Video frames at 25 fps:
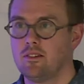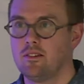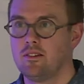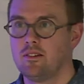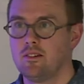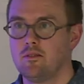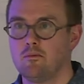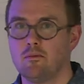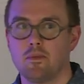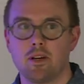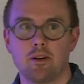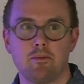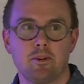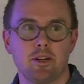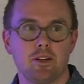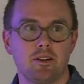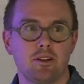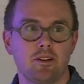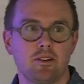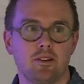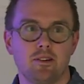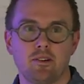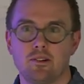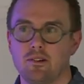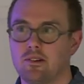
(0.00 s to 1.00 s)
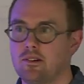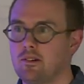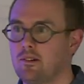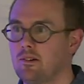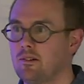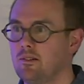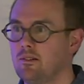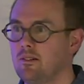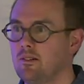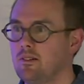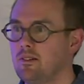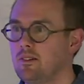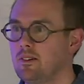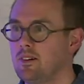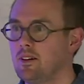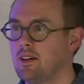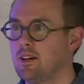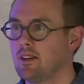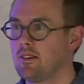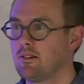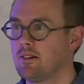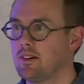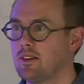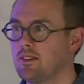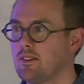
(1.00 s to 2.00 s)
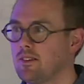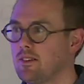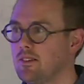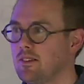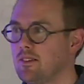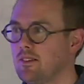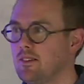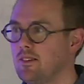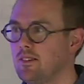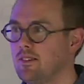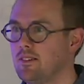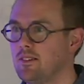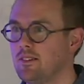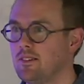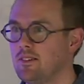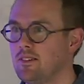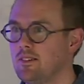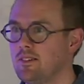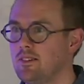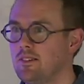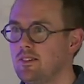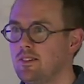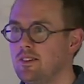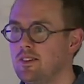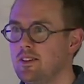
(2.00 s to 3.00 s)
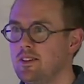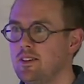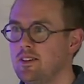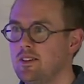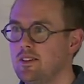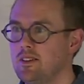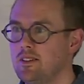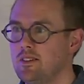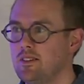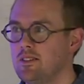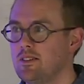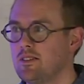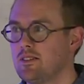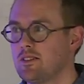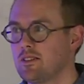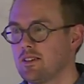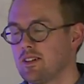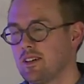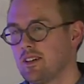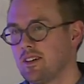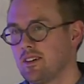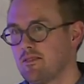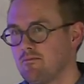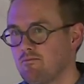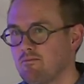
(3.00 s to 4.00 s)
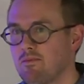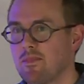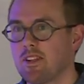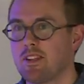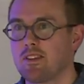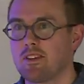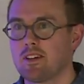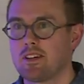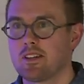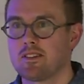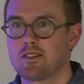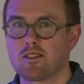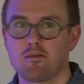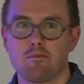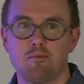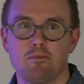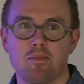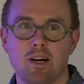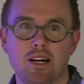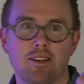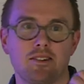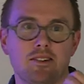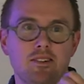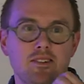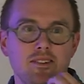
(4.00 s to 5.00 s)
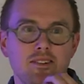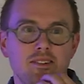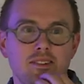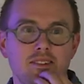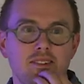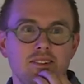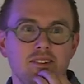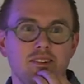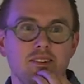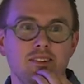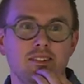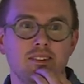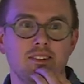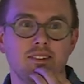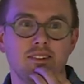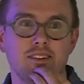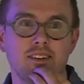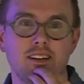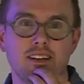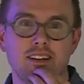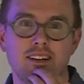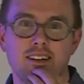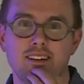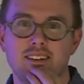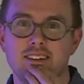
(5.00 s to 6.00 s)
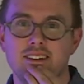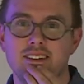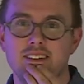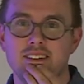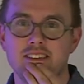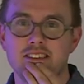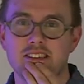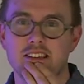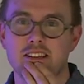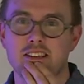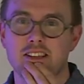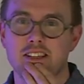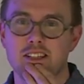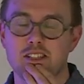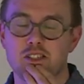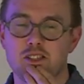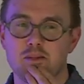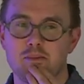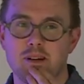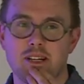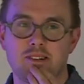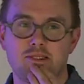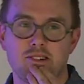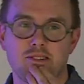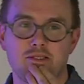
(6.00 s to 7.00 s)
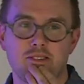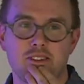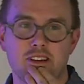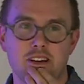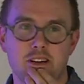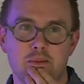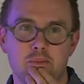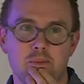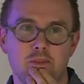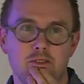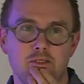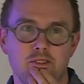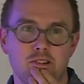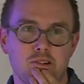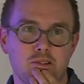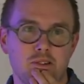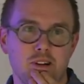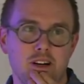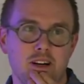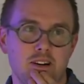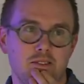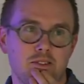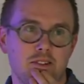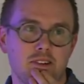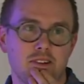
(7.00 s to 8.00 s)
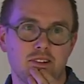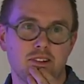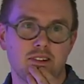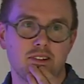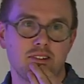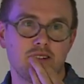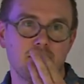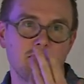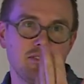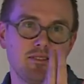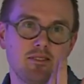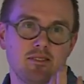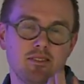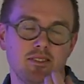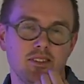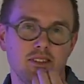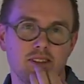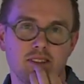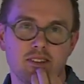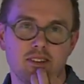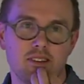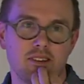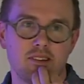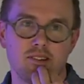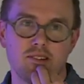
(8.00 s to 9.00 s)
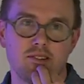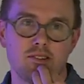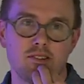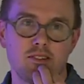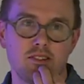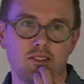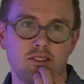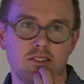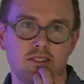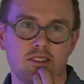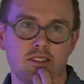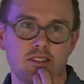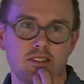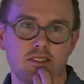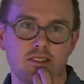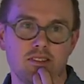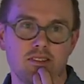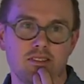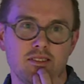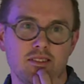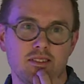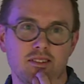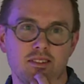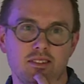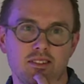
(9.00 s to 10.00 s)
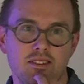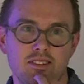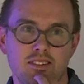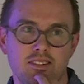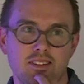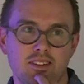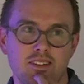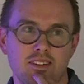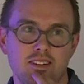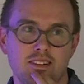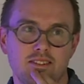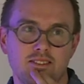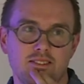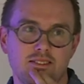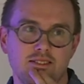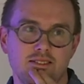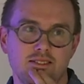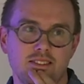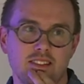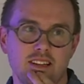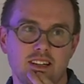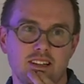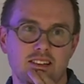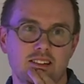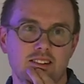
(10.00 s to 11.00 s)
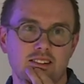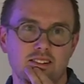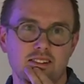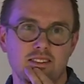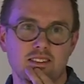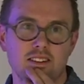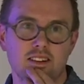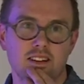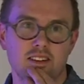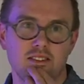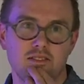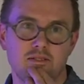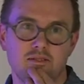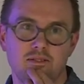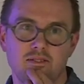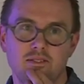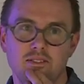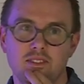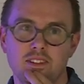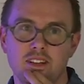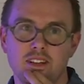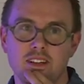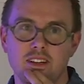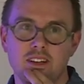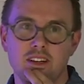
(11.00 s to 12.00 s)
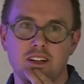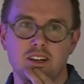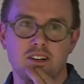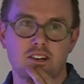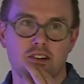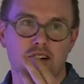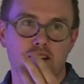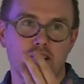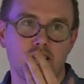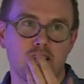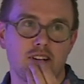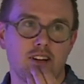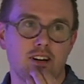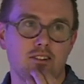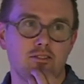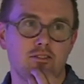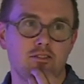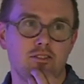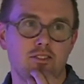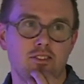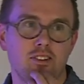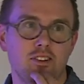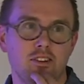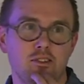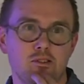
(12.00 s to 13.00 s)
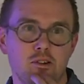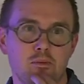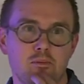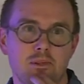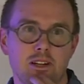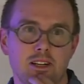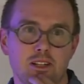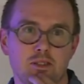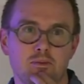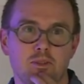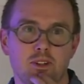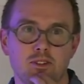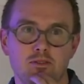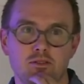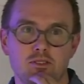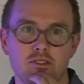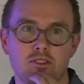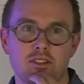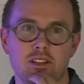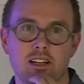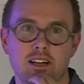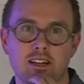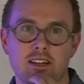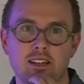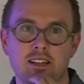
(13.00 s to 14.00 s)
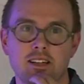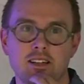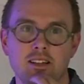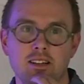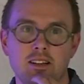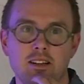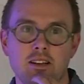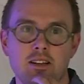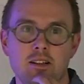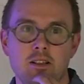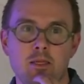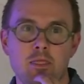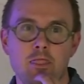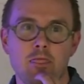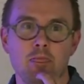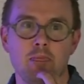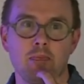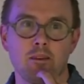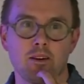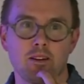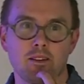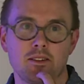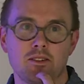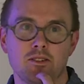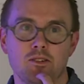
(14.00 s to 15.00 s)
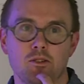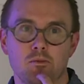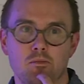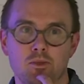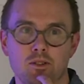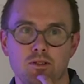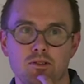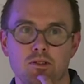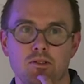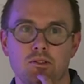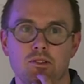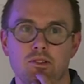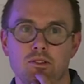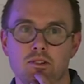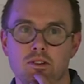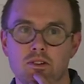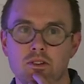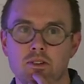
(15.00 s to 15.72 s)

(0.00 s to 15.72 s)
maybe you know other ones. So I think it's a matter, yeah. So I think it's a matter of time before we have a good, uh, like uh, a good enough replacement for Slack that is open source.